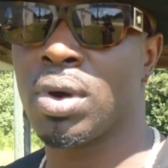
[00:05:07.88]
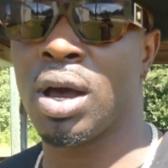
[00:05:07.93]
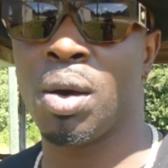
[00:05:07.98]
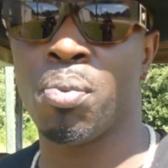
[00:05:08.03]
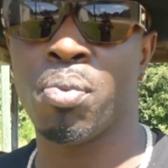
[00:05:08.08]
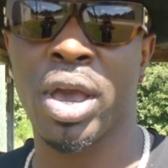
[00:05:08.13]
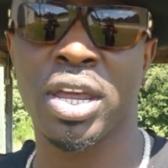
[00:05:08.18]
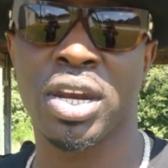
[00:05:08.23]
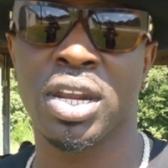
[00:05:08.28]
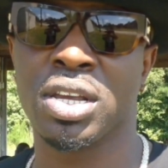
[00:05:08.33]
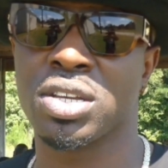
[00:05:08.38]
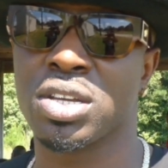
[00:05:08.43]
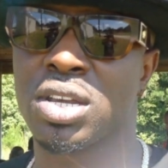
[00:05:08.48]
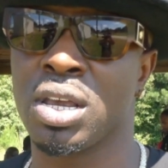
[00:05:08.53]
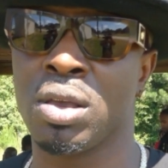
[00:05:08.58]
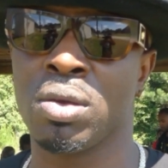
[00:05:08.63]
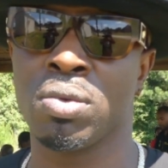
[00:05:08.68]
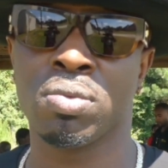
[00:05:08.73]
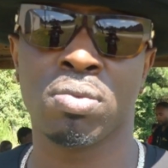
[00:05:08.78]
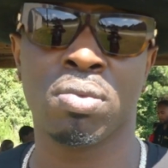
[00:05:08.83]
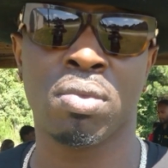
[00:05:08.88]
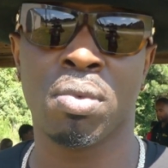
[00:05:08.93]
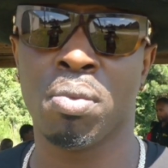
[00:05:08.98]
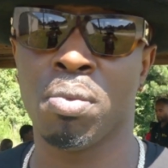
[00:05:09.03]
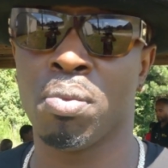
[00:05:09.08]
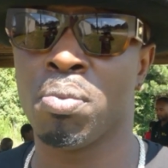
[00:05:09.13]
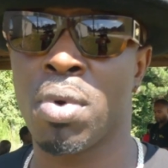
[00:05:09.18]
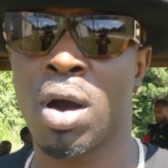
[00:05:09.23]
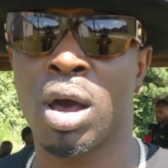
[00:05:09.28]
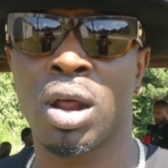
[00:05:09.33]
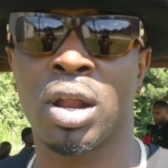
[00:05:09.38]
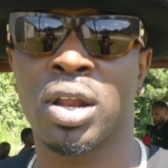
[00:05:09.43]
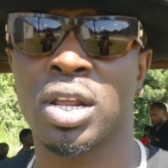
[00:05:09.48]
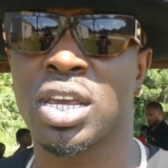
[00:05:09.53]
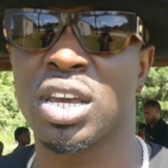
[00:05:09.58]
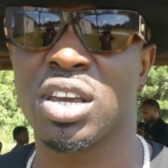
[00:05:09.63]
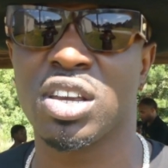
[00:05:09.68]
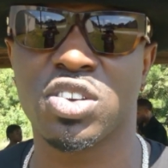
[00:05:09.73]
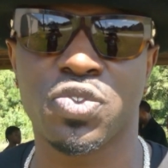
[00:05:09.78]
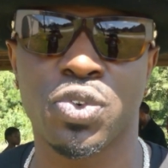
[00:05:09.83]
Uh, Mane and T, bought all the
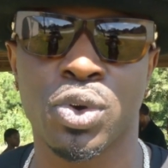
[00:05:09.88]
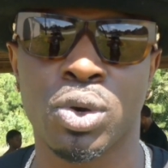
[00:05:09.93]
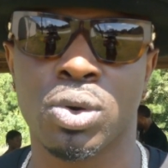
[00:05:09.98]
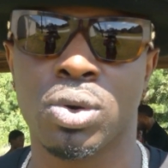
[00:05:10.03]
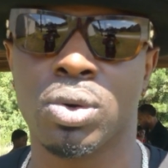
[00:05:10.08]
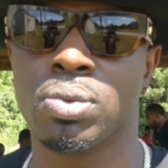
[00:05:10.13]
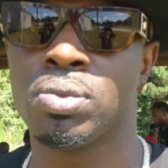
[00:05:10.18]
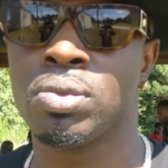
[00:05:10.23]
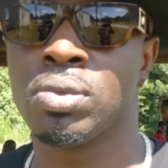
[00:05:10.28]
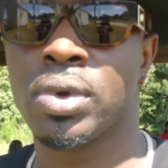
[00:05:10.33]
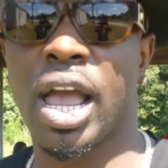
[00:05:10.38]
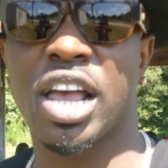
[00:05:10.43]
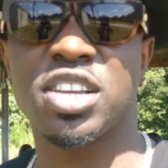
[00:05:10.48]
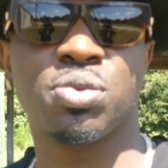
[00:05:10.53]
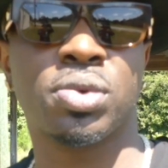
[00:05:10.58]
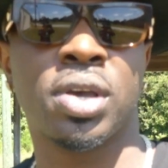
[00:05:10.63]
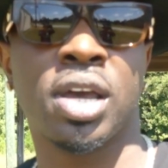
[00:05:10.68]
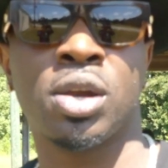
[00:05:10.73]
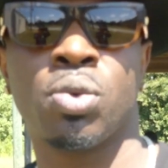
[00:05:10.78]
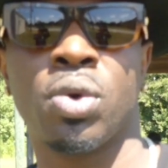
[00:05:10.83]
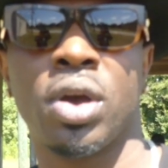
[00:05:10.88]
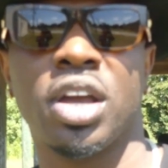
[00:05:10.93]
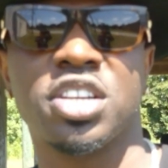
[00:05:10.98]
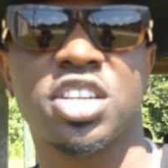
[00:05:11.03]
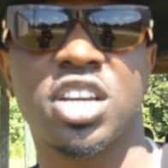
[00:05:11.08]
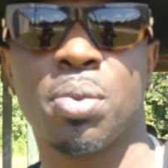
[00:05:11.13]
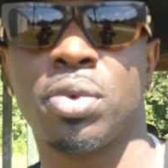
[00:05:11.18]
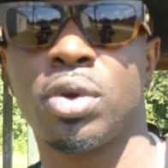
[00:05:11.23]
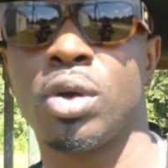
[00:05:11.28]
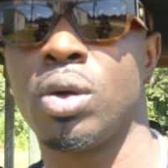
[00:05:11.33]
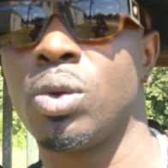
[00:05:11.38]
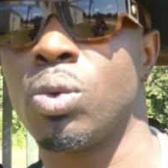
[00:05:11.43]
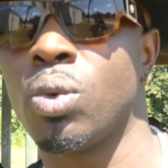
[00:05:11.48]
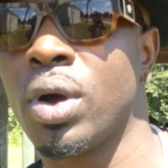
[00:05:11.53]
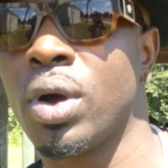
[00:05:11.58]
kids food, got some Gatorades coming on the